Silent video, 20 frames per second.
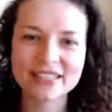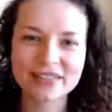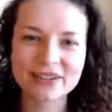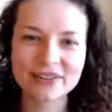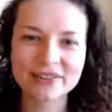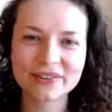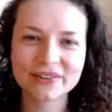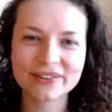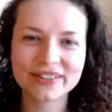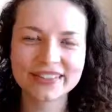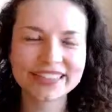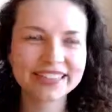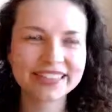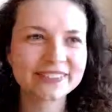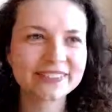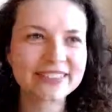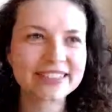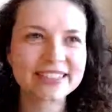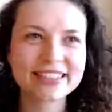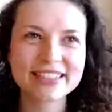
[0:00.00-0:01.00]
So
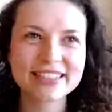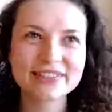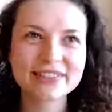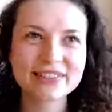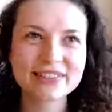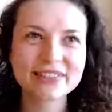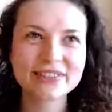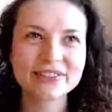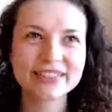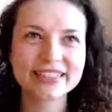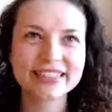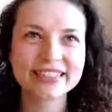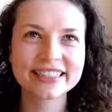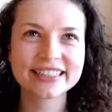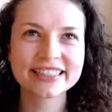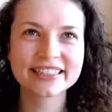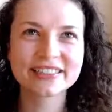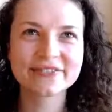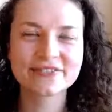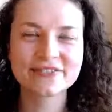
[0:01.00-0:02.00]
it was really
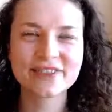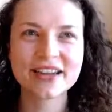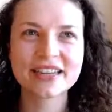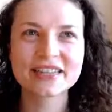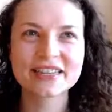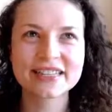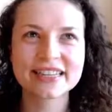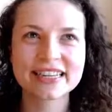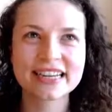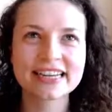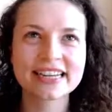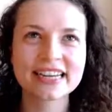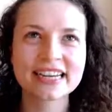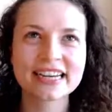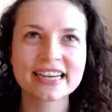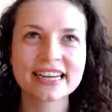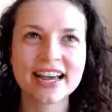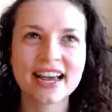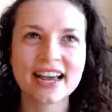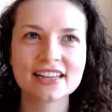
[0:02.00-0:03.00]

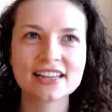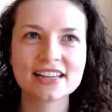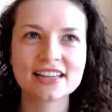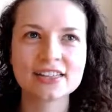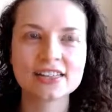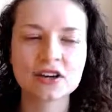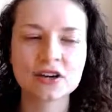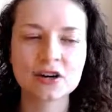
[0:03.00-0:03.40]
fascinating. And,